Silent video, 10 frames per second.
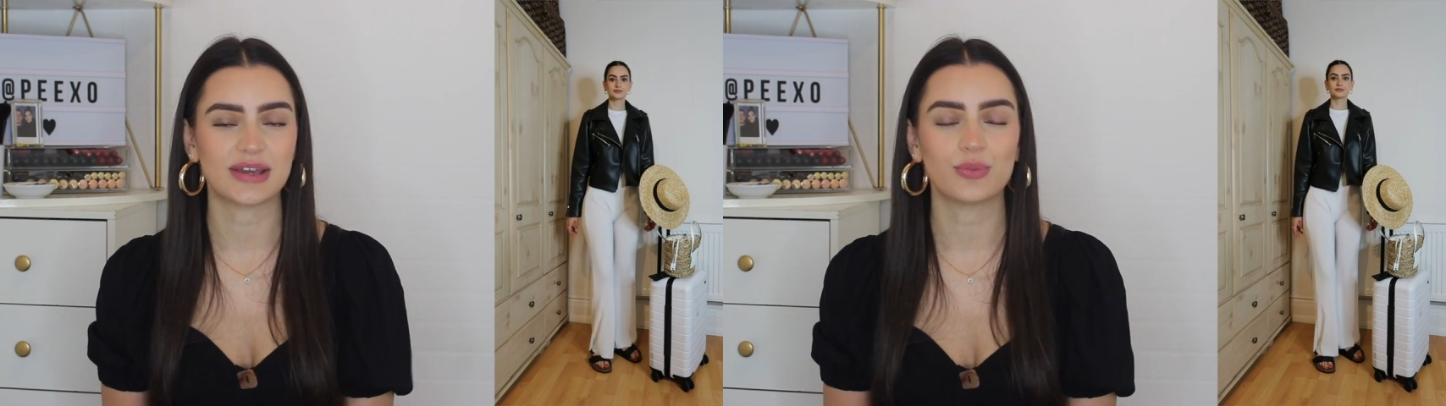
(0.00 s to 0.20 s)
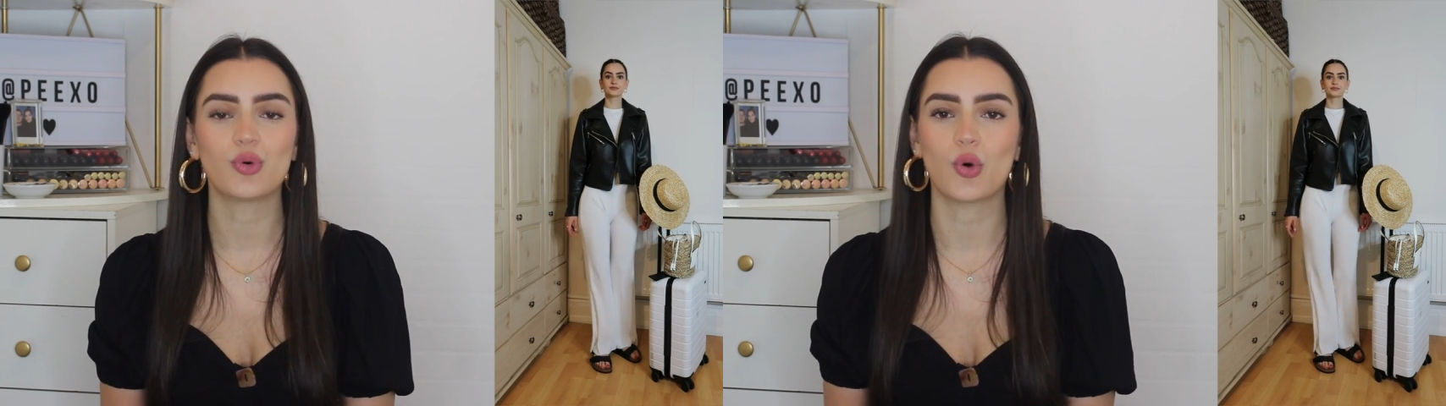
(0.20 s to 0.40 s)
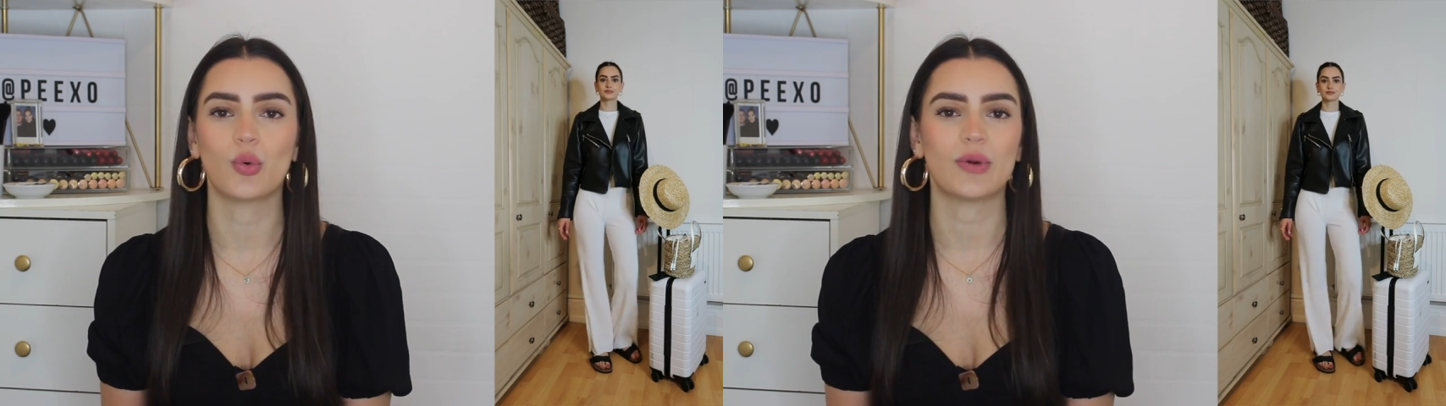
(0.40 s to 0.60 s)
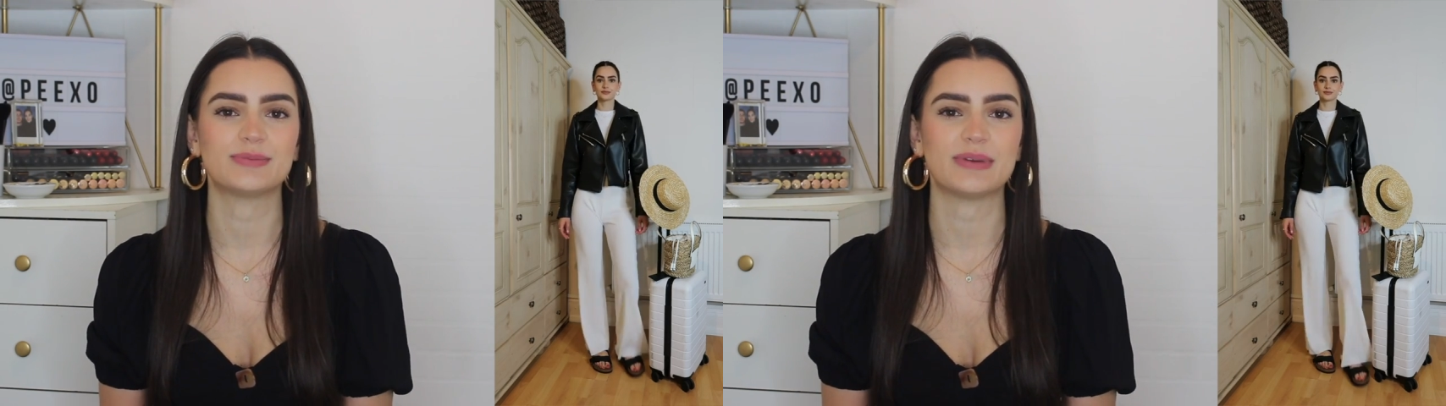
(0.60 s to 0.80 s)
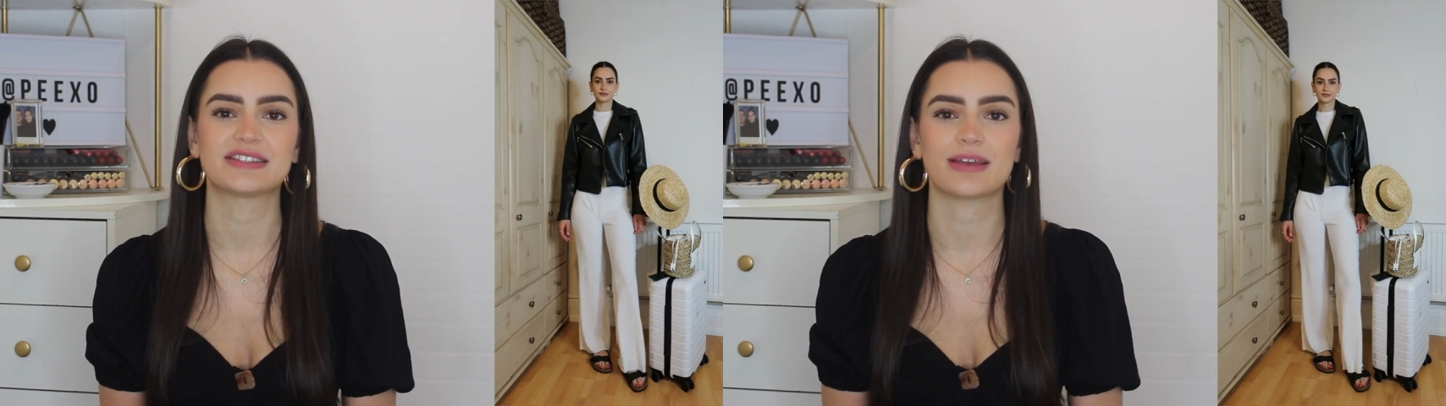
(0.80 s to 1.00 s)
it will always
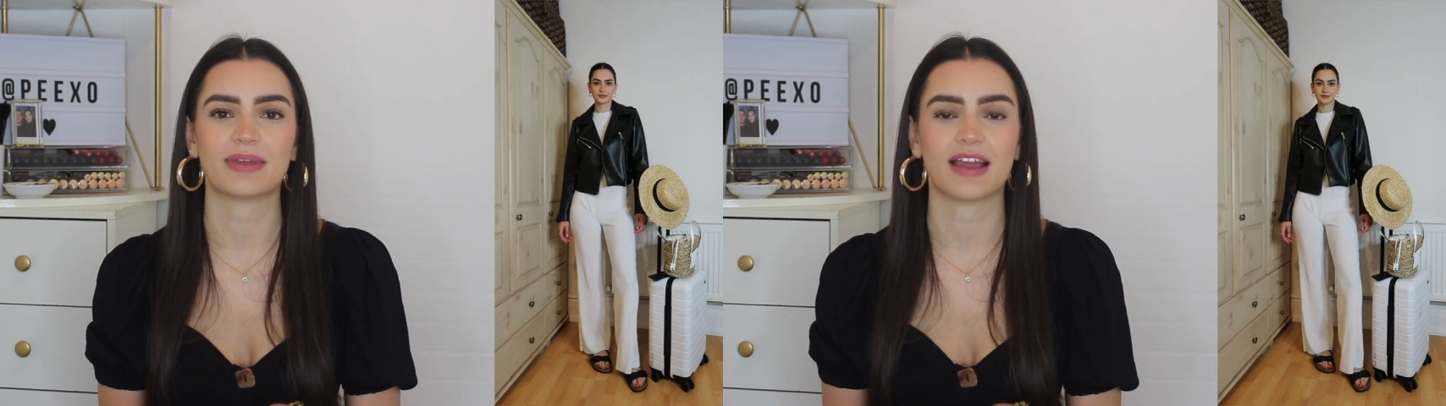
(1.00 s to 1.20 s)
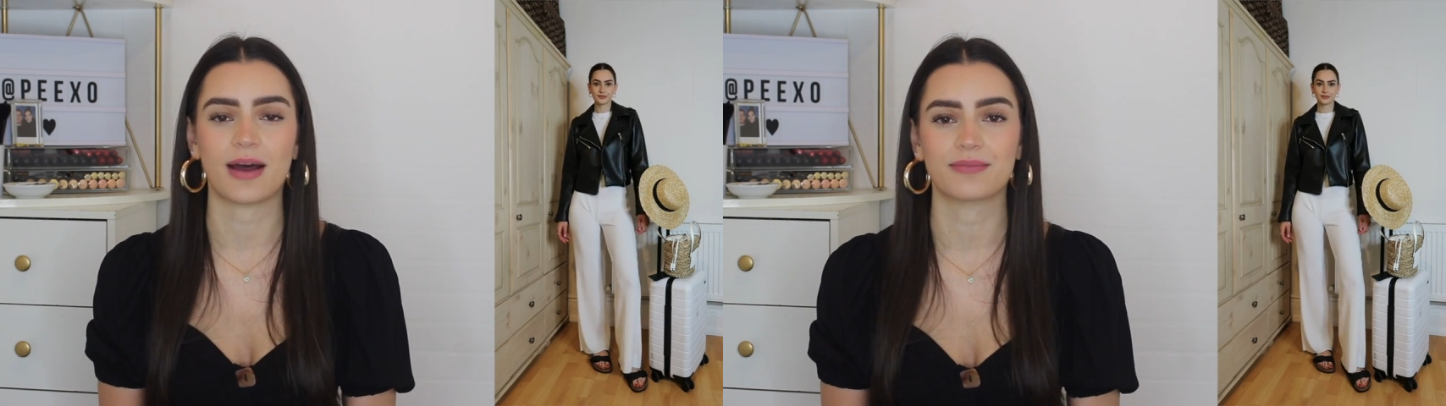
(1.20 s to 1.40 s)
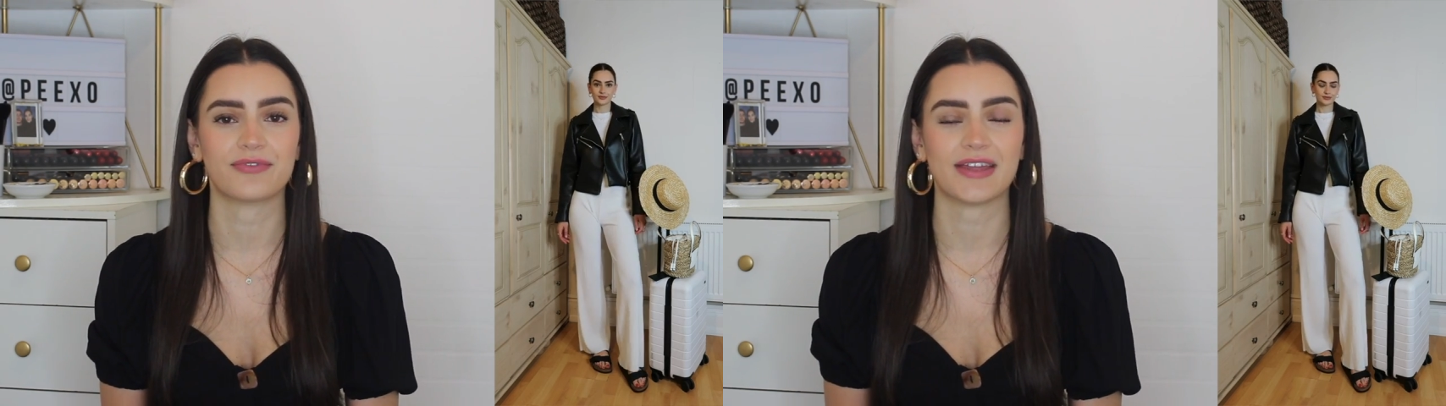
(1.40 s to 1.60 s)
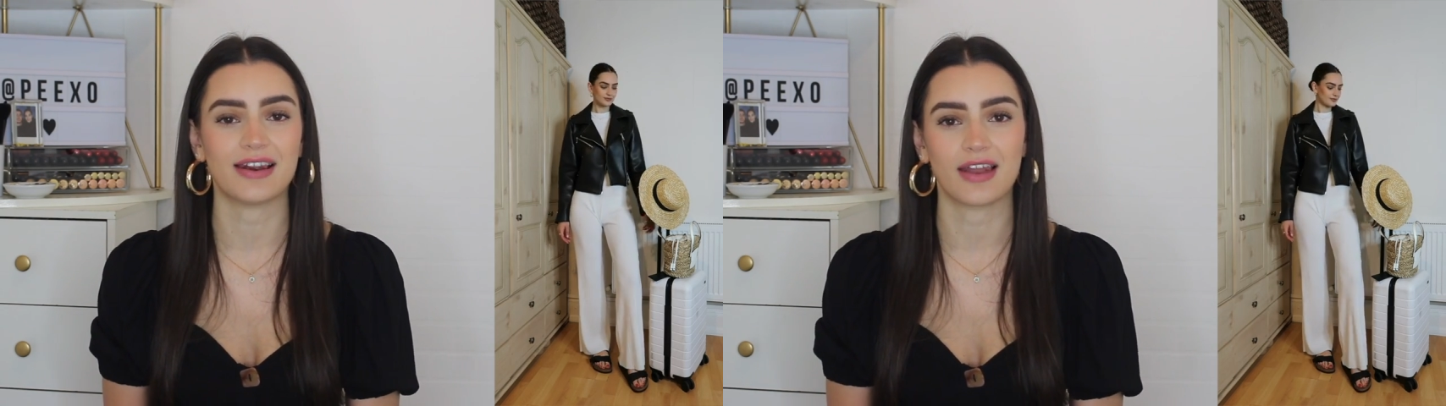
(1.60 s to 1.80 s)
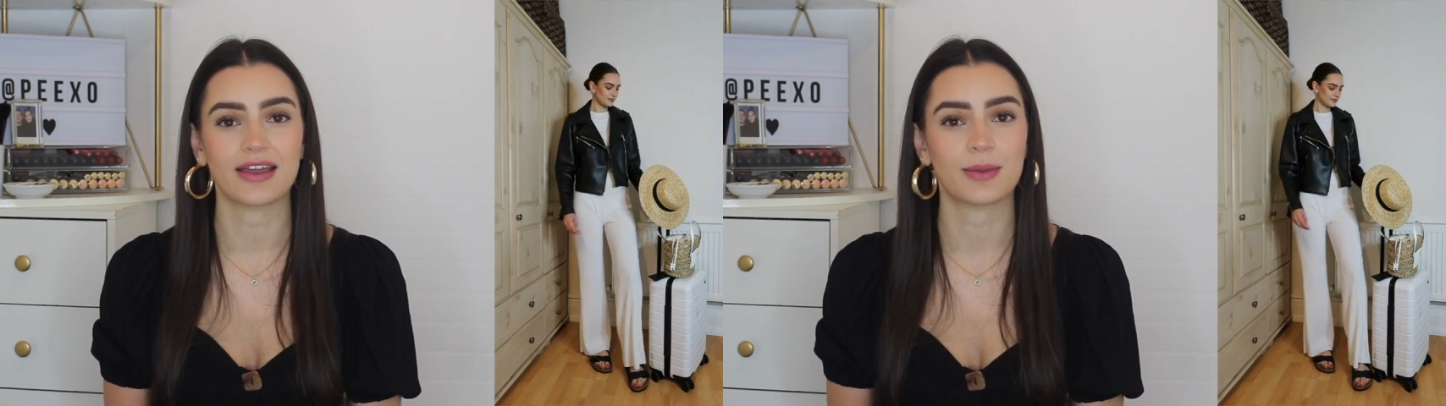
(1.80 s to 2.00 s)
be something comfy
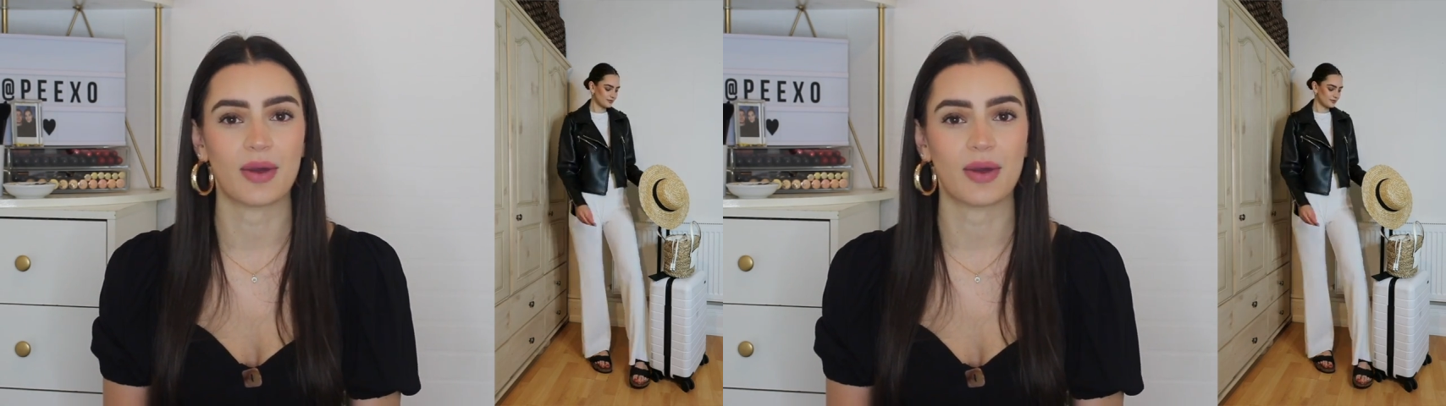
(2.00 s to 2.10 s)
like